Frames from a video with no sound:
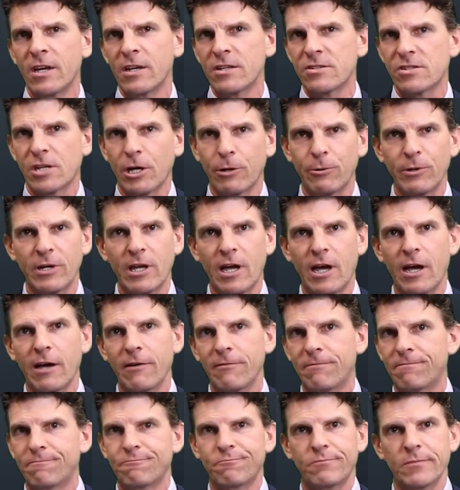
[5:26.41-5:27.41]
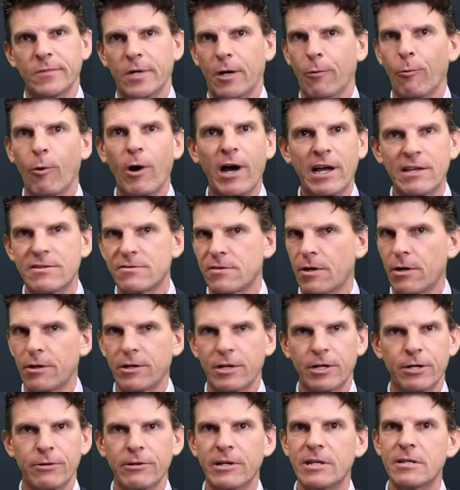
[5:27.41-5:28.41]
So we have a white zone,
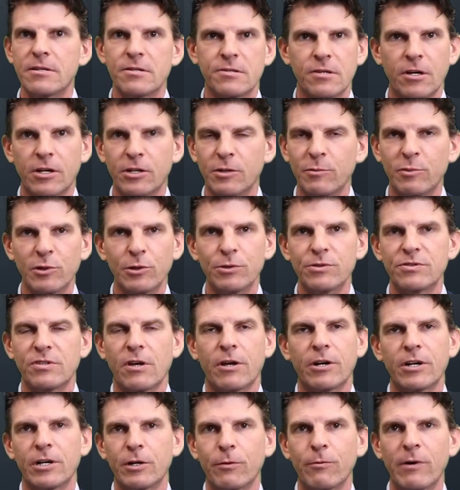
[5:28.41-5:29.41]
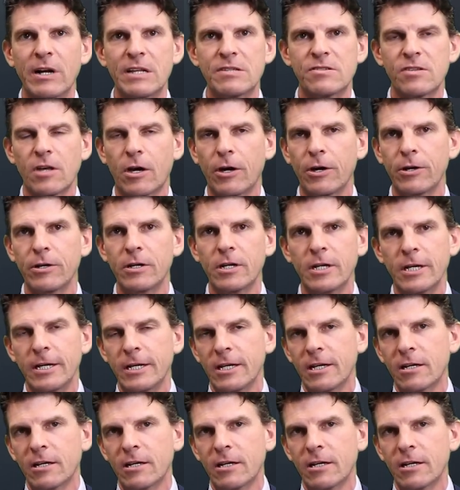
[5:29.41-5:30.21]
a green zone, a blue zone and a red zone.